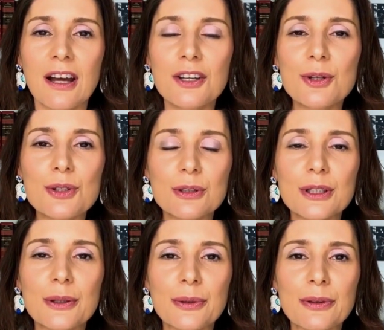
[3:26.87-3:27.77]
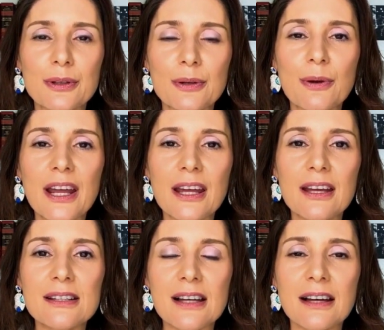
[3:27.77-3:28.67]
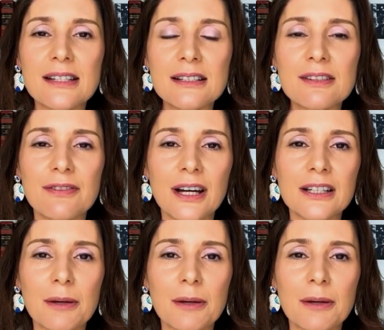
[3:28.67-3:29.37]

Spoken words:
usually go through is identify